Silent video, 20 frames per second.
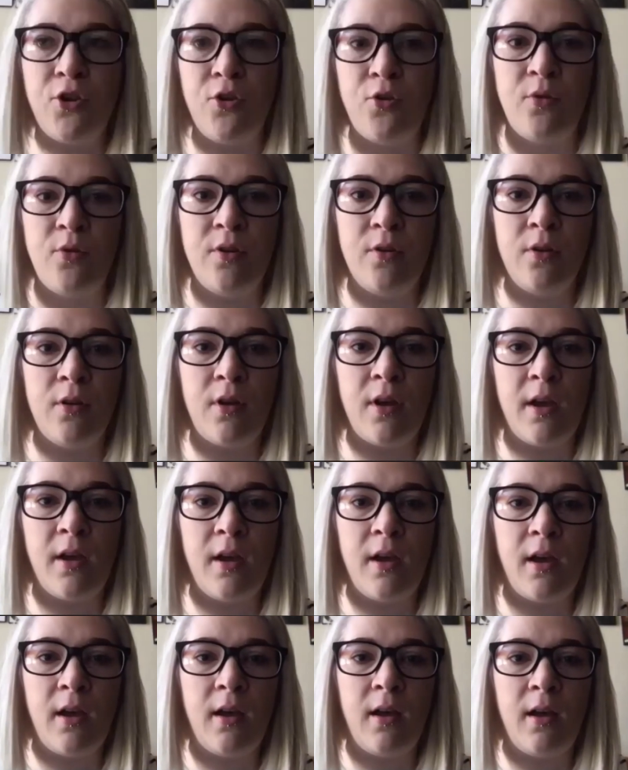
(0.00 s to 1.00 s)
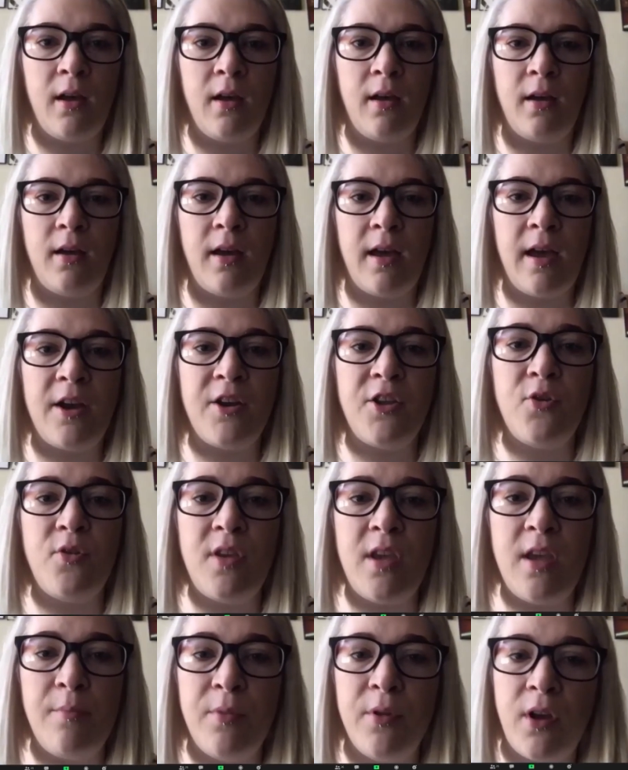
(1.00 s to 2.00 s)
how do you uh,
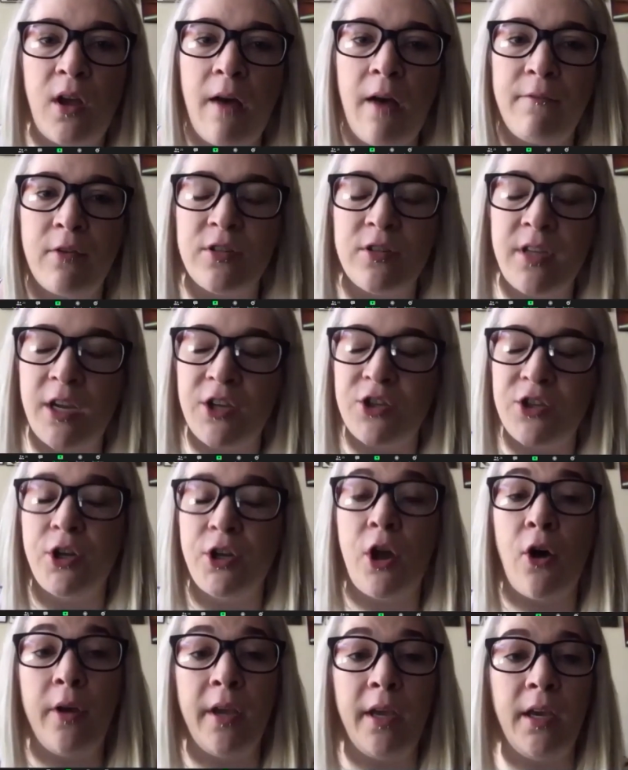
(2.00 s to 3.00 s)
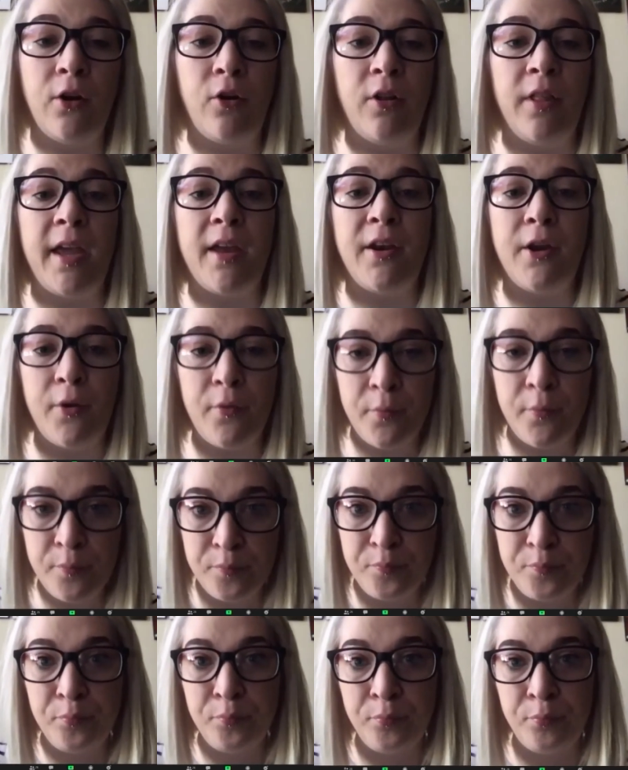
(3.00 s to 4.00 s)
how do you keep the conversation going in
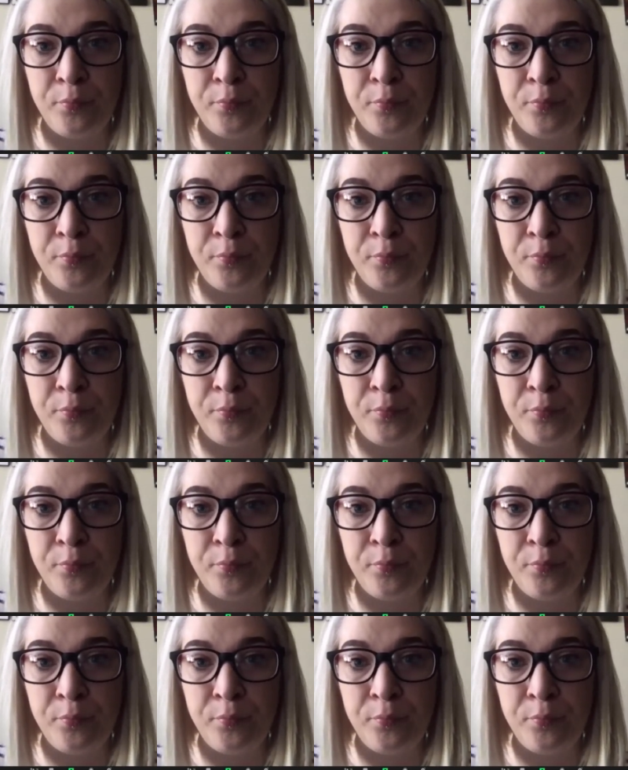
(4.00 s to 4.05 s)
Orlando?